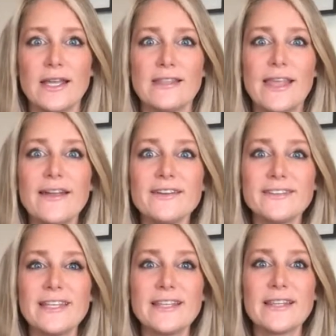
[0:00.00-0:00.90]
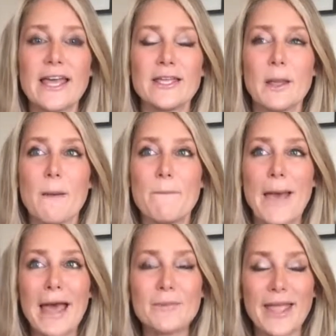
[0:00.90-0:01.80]
they are saying that
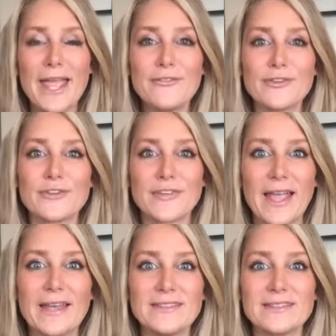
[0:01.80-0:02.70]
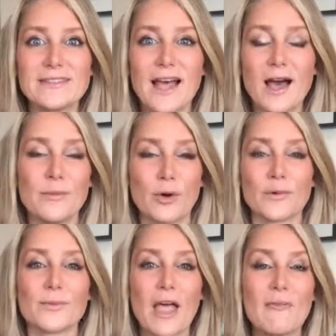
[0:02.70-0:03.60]
bad behavior of guests or